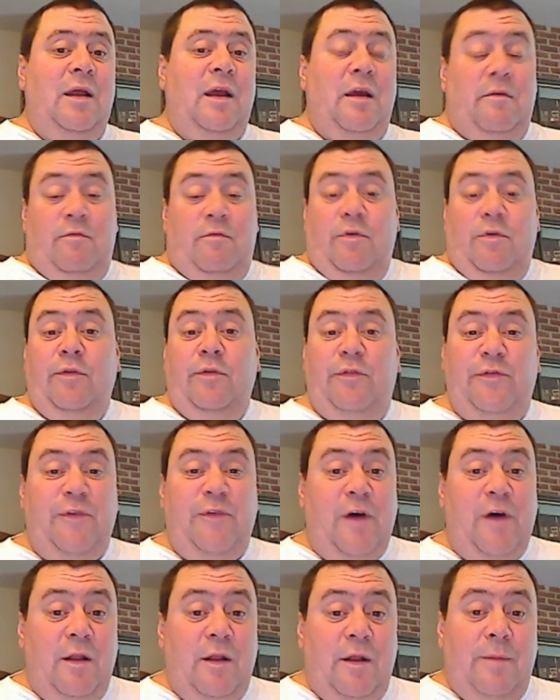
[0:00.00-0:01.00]
I got roofs
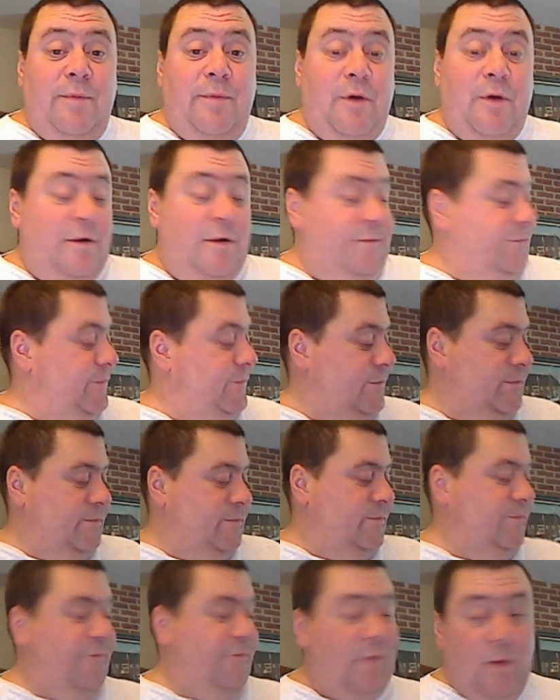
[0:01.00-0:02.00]
falling apart,
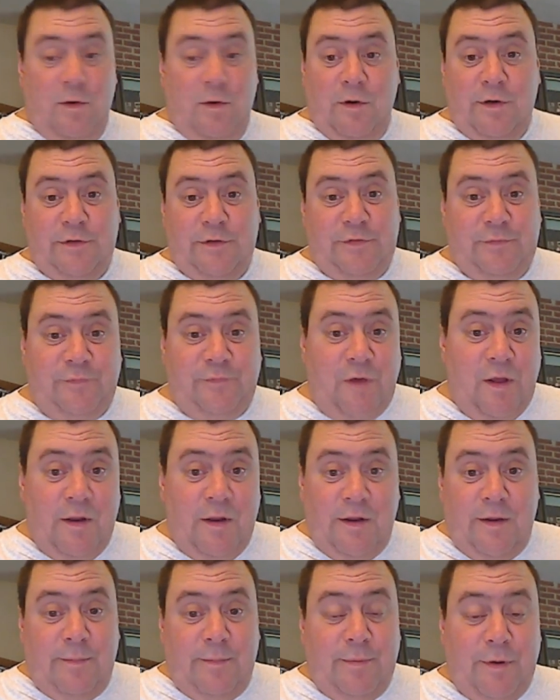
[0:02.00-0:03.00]
floors
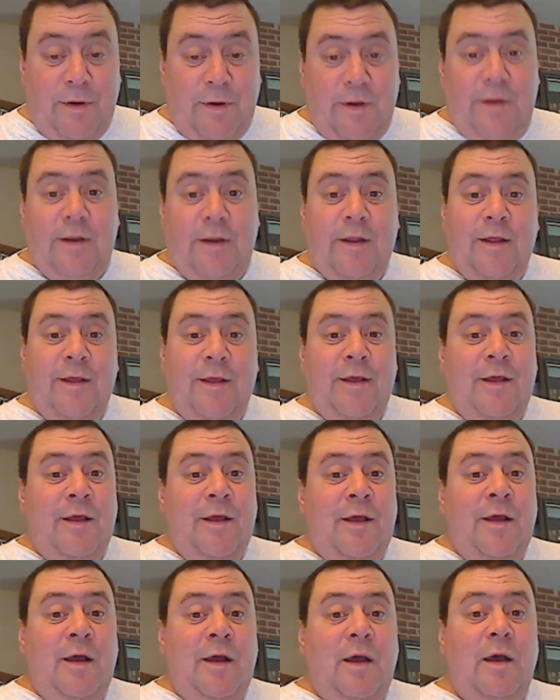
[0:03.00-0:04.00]
falling apart.
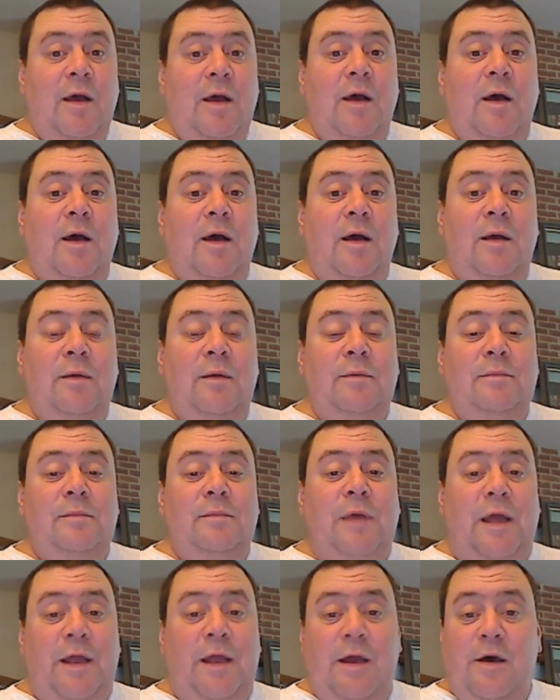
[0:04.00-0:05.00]
Uh,
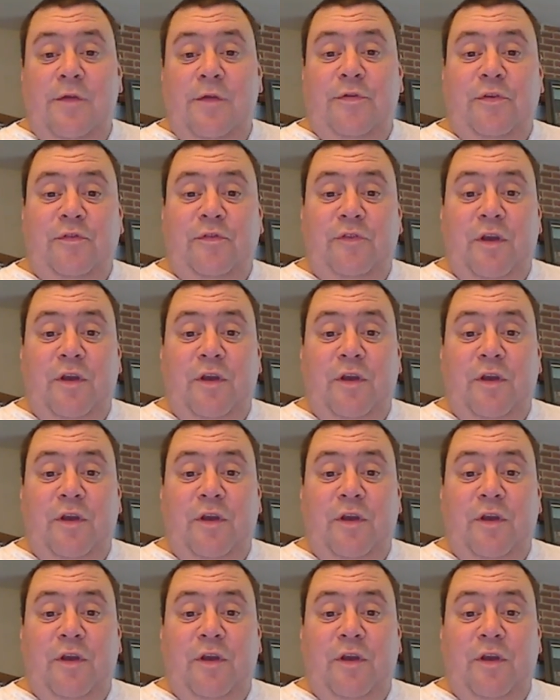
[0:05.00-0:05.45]
my health has